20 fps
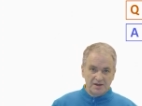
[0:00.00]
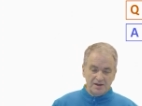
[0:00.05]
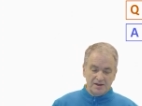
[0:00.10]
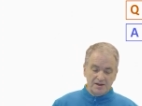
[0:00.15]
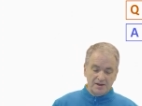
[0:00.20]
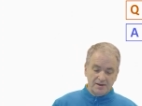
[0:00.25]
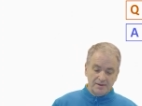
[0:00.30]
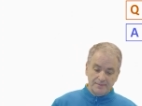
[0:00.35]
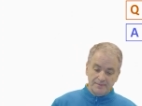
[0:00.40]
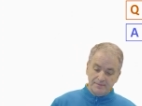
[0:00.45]

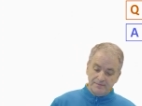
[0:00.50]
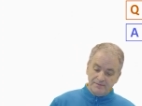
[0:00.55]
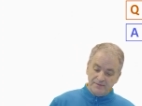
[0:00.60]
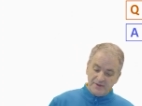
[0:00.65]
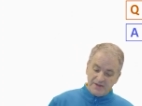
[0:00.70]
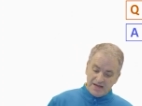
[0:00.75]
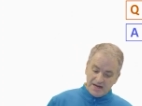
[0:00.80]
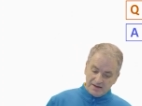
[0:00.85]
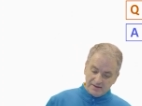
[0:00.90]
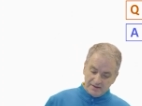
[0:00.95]

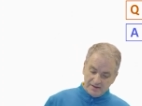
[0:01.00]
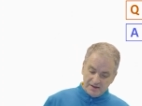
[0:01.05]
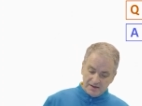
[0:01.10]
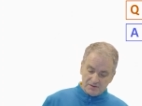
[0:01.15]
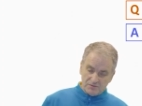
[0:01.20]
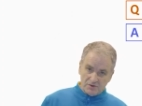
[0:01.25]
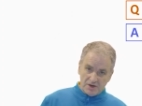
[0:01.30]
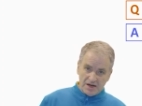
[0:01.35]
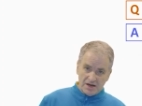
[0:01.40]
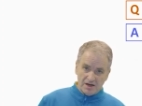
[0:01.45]
Not that
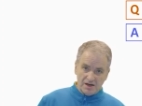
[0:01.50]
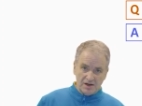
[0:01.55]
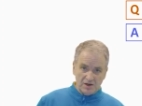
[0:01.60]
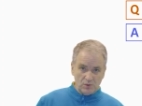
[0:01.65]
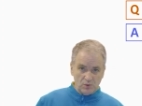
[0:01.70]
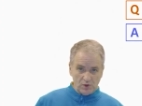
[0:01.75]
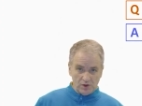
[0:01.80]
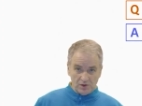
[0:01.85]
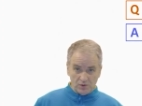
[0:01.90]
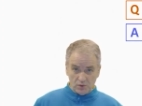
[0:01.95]
rare in
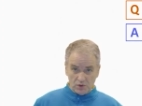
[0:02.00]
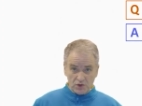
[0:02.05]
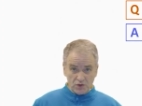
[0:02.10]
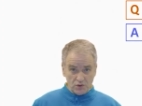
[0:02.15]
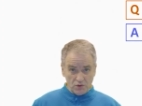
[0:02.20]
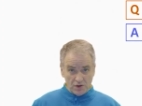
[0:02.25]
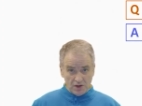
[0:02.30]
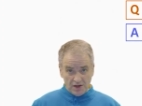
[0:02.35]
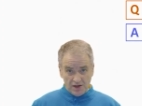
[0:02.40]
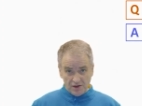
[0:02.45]
World War
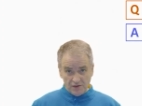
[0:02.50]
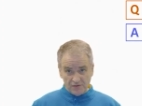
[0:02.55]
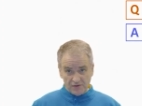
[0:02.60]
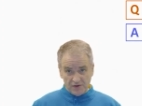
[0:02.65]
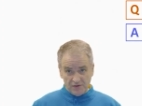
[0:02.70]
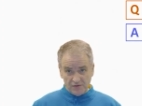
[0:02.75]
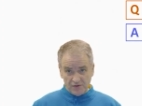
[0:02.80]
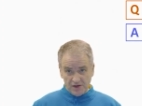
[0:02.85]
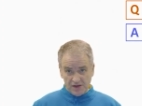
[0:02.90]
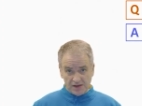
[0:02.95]
II. A lot of
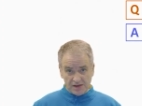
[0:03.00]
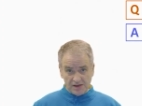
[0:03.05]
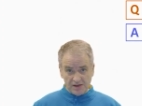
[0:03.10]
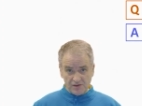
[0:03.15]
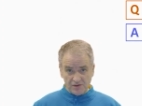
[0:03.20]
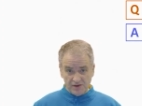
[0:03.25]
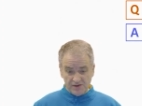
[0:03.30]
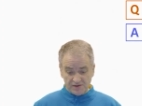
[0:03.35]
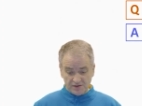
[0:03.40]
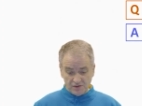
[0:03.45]
different
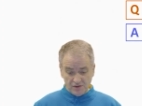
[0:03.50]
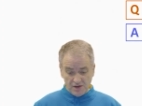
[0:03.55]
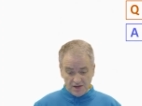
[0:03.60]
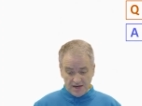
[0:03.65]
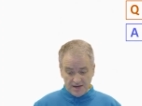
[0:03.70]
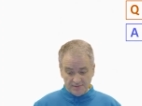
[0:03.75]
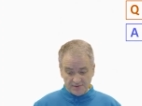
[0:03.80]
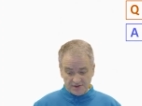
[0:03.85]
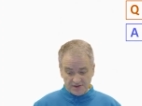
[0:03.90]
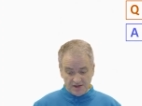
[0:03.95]
countries
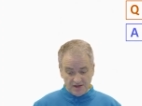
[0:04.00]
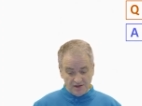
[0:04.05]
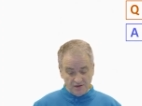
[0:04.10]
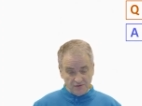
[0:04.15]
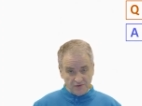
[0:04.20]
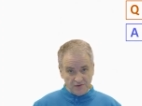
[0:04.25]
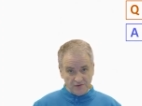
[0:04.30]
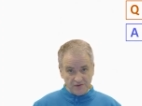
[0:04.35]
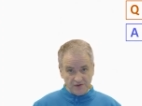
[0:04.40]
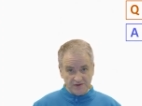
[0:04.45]
collapsed, a lot of
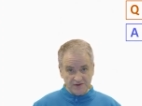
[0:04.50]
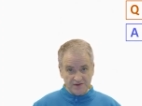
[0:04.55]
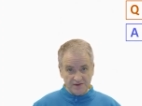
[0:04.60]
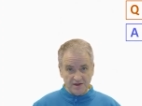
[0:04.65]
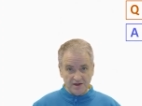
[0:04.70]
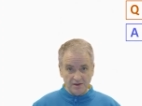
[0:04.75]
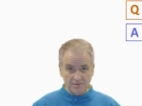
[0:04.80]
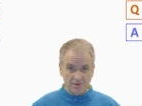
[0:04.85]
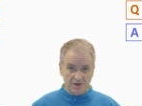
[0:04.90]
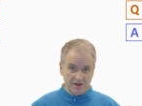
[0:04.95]
different
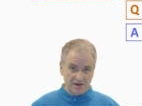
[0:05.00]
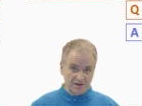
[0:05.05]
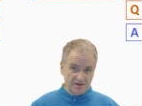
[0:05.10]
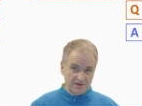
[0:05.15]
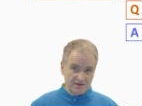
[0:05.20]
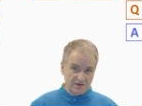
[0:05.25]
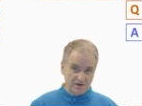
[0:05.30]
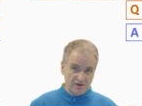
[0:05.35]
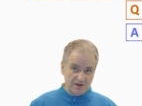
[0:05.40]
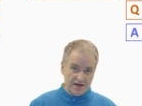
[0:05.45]
stock markets
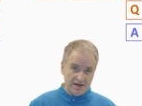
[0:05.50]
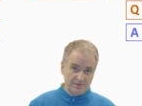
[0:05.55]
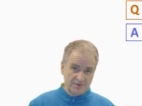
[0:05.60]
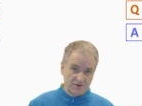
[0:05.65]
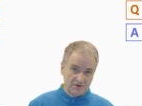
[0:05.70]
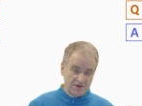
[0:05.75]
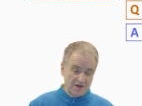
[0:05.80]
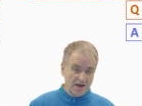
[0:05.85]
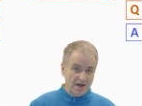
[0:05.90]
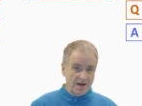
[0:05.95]

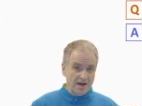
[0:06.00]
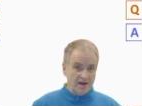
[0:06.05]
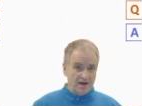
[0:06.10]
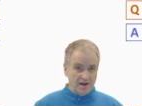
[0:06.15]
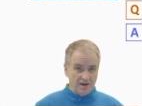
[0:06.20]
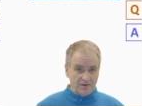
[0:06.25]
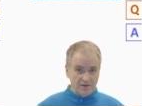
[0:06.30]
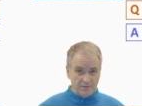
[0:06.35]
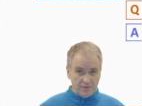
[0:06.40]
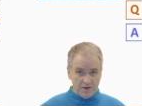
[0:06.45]
collapsed,
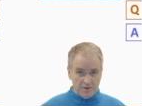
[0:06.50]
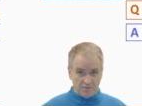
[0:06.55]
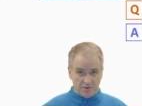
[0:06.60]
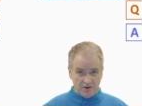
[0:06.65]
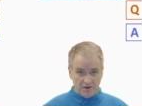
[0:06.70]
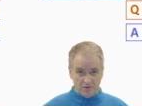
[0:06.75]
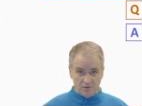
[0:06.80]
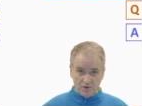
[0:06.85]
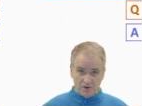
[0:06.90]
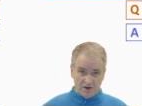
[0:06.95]
and the people
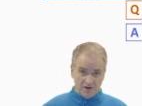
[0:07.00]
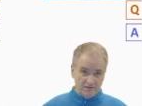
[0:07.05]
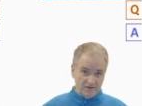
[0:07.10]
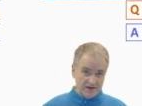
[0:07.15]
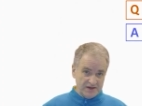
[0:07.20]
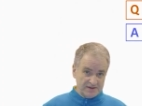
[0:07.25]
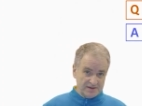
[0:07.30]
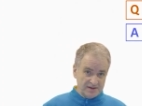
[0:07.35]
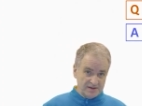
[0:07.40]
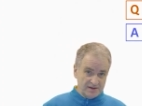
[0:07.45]
that were
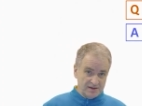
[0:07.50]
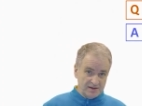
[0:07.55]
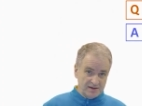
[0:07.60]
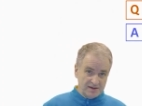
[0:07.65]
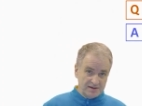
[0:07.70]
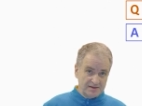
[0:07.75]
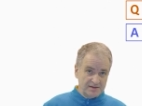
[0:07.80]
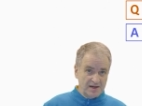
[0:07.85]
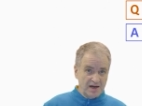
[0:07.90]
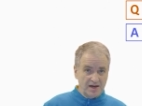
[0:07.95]
invested in
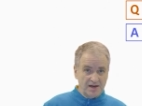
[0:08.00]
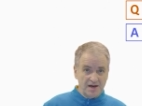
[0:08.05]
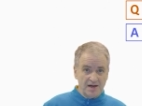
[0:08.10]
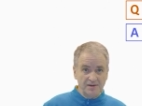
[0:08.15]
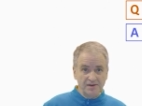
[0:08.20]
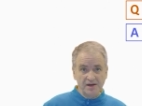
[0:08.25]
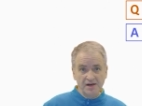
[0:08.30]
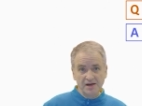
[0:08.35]
this had nothing